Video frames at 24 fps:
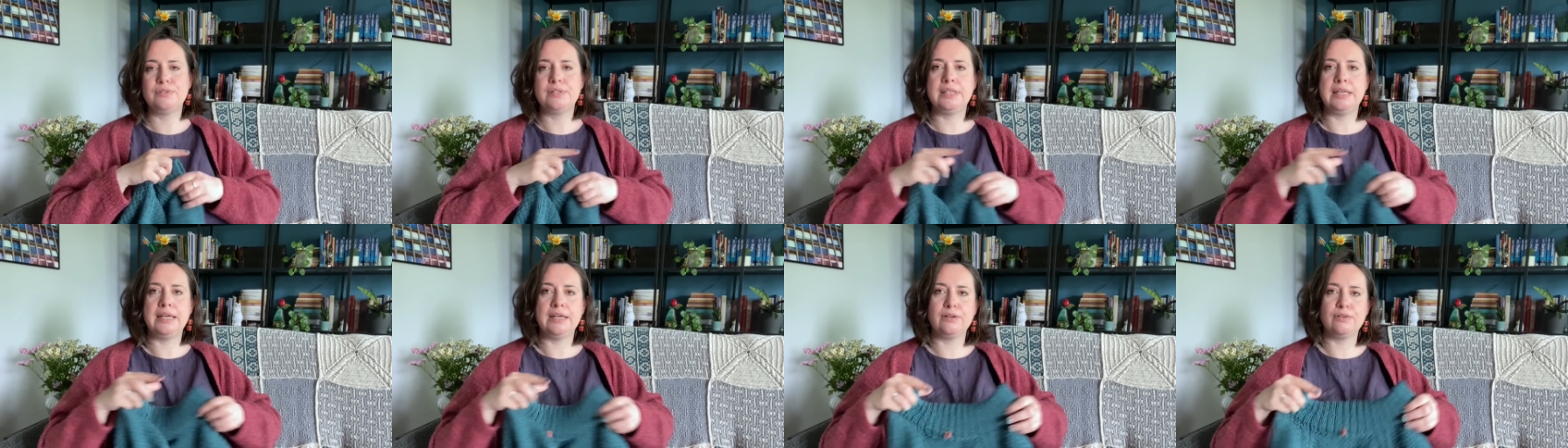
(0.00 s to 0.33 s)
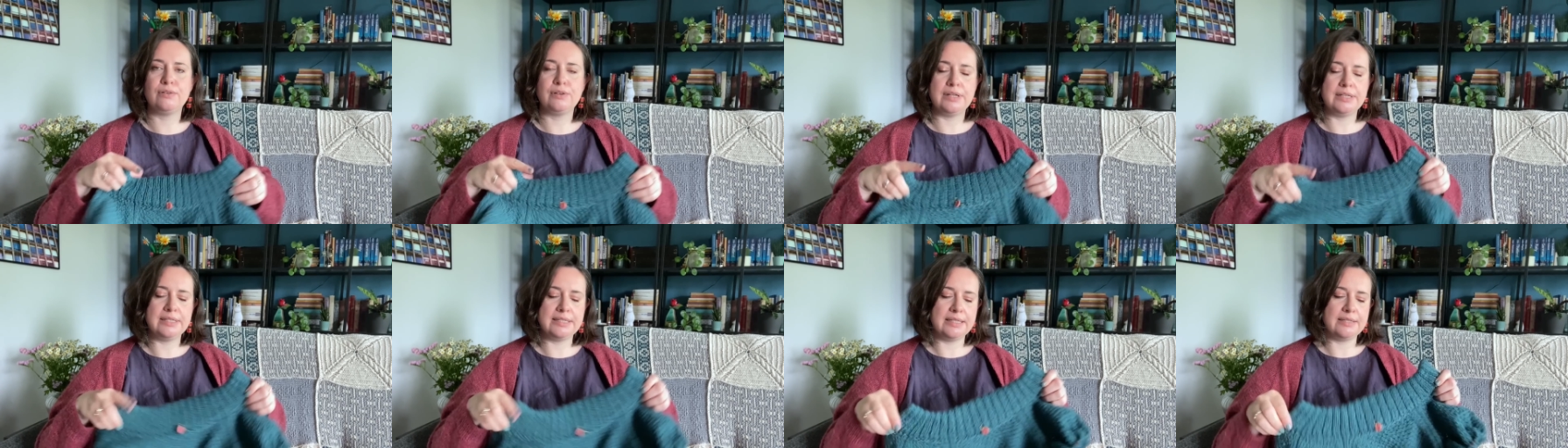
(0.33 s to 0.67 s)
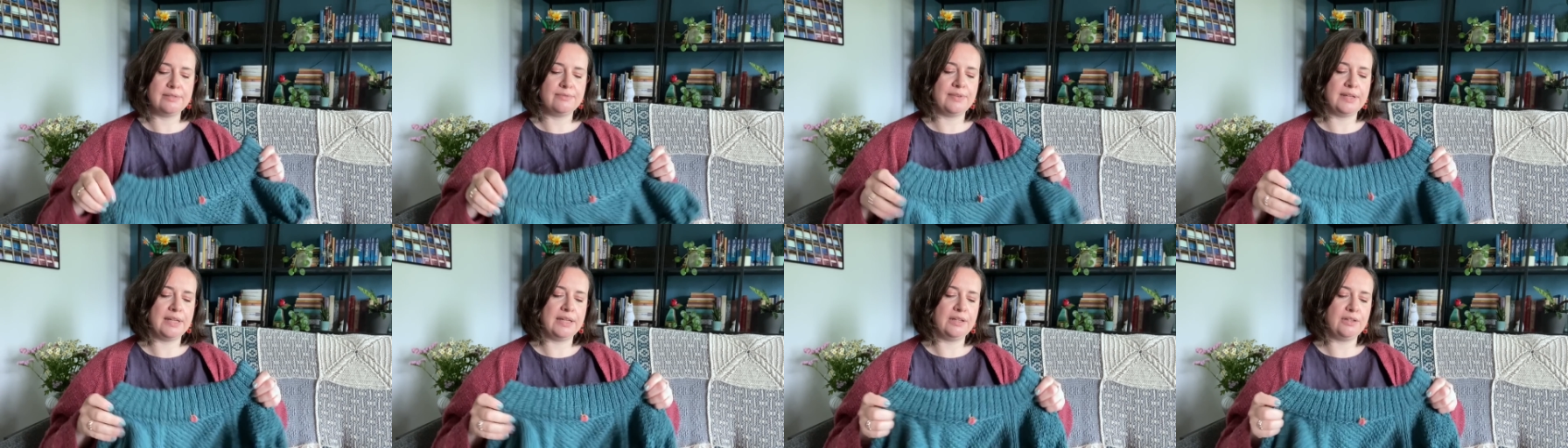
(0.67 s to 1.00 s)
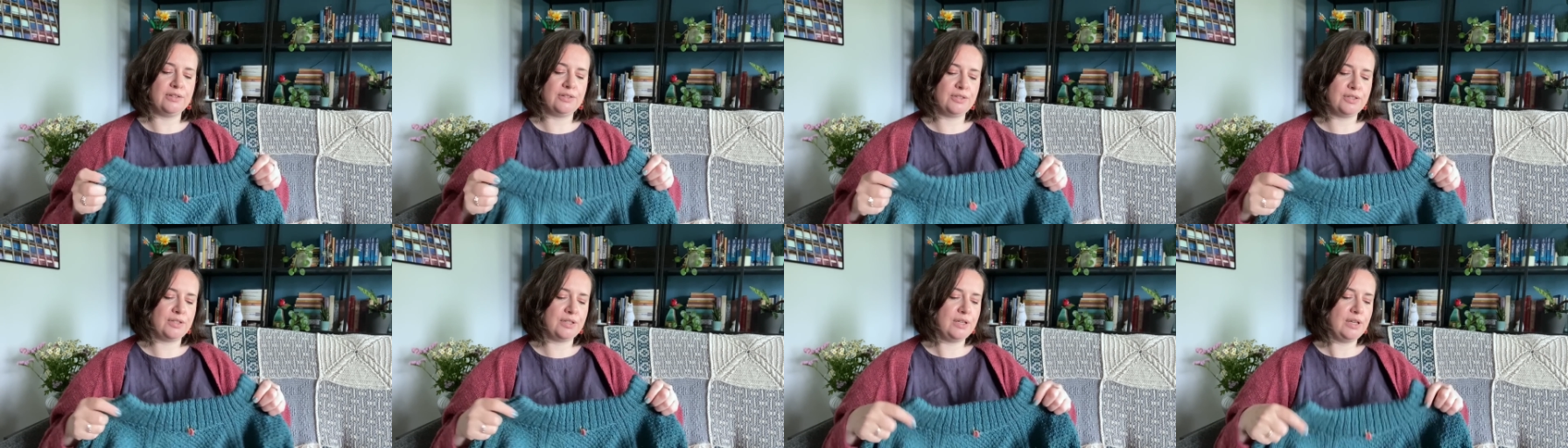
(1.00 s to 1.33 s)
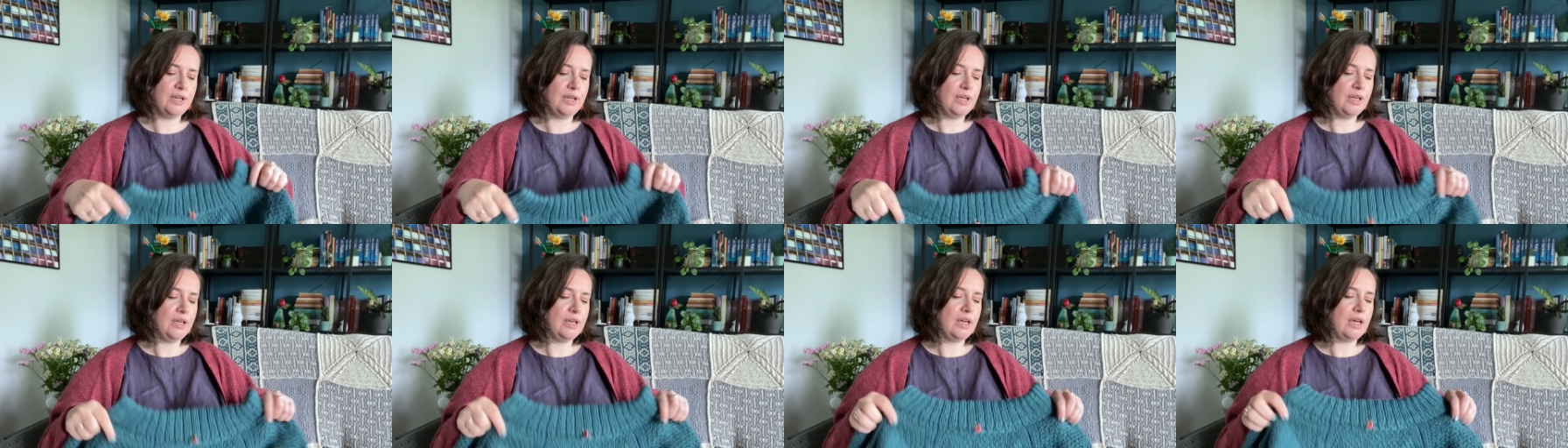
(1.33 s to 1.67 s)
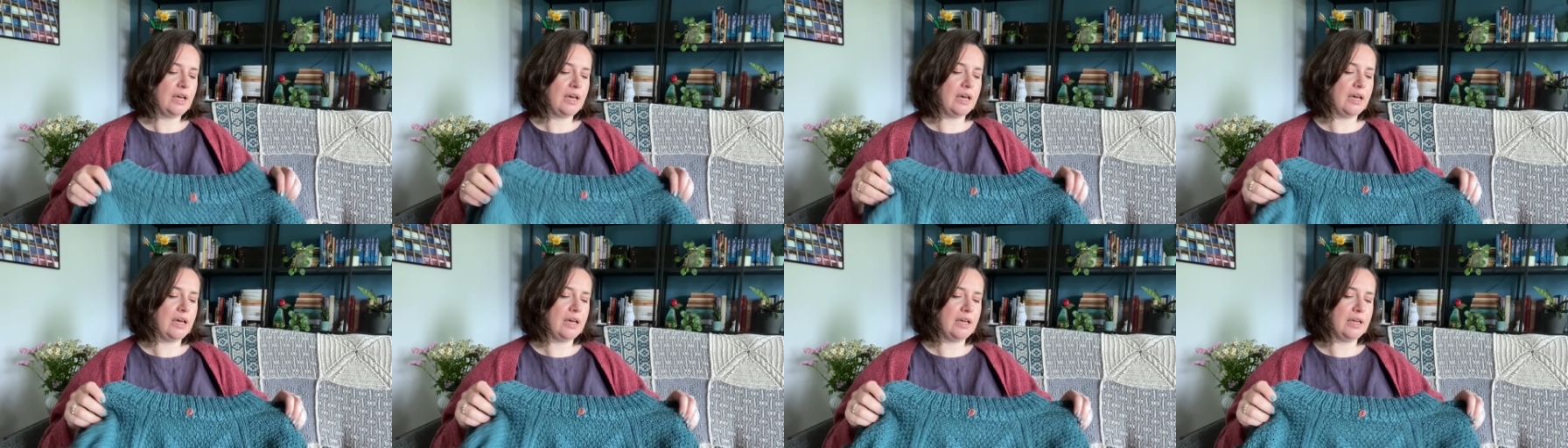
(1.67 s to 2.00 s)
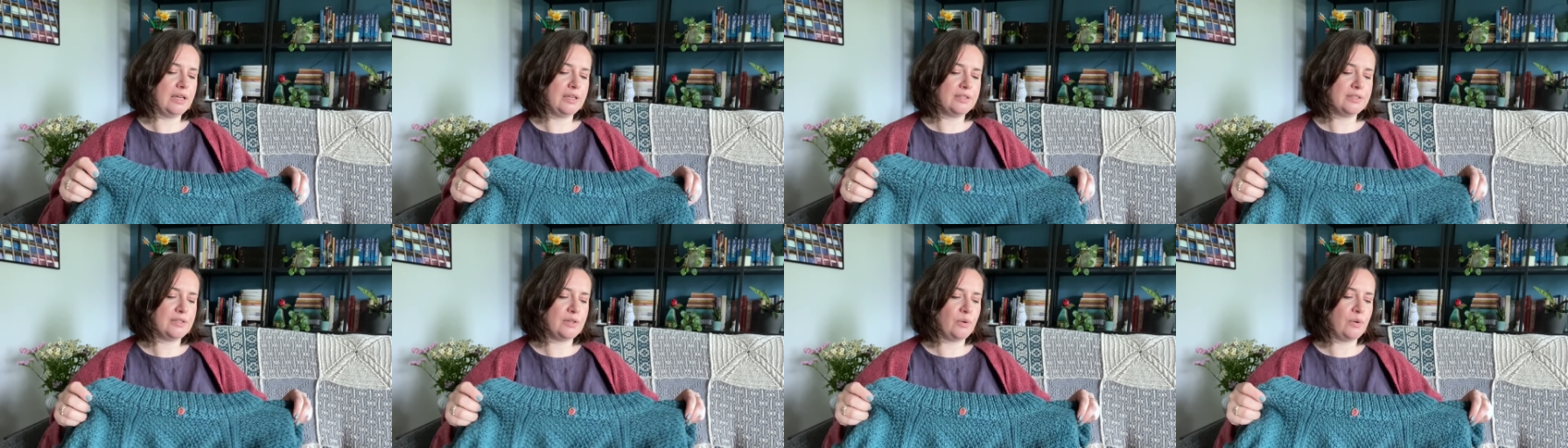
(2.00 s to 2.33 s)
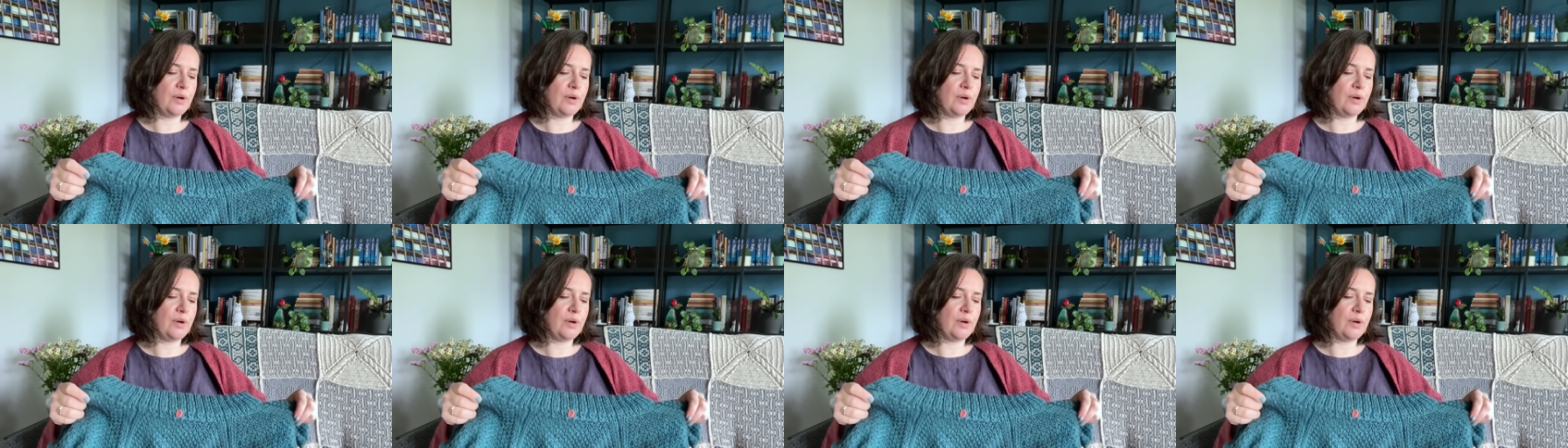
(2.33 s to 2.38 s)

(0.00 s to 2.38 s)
the increase is finished. So